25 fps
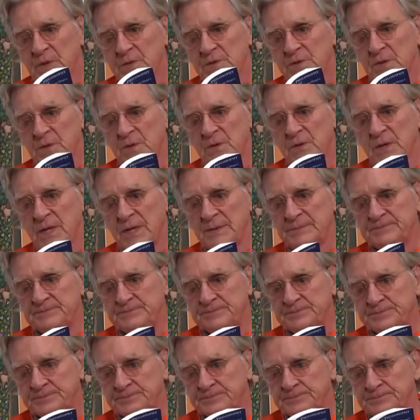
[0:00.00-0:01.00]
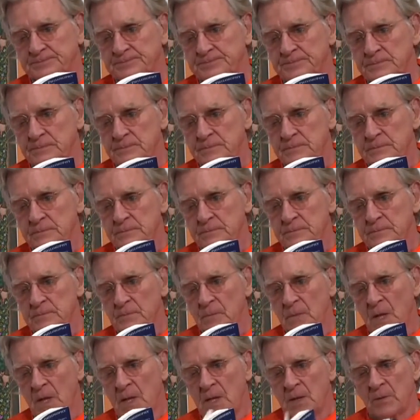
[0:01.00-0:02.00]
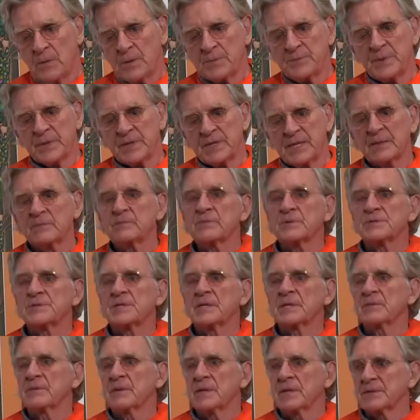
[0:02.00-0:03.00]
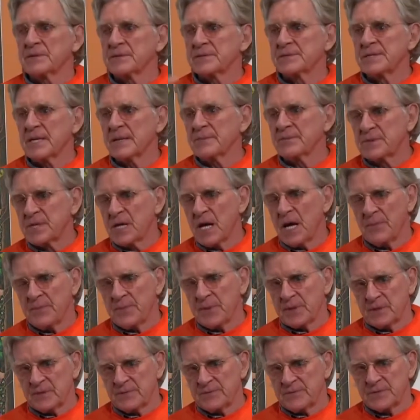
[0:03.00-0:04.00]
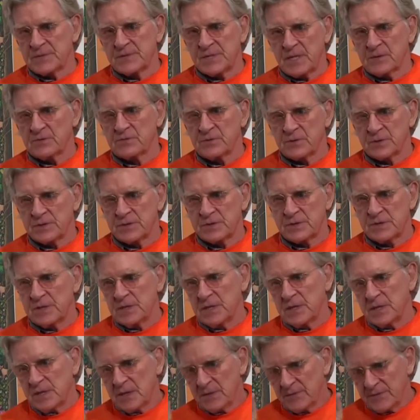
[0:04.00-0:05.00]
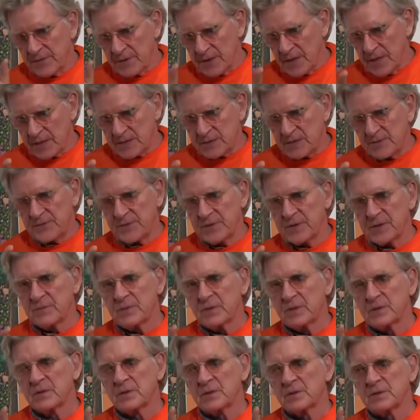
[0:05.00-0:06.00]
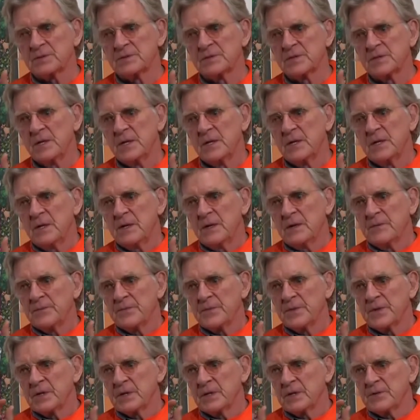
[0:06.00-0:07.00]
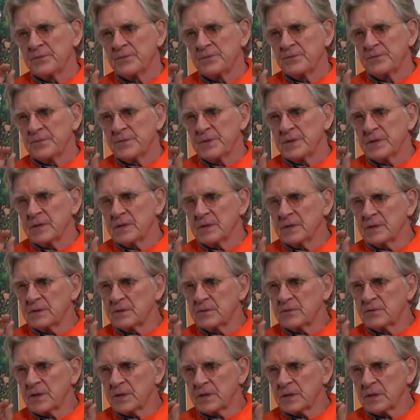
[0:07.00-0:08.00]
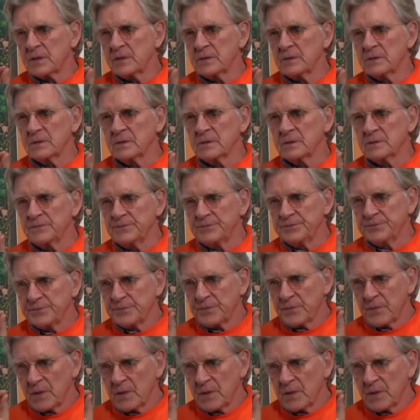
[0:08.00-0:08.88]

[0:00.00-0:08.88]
So, uh, but that was anyway in the same topic of the centrist philosophy because the, the critical,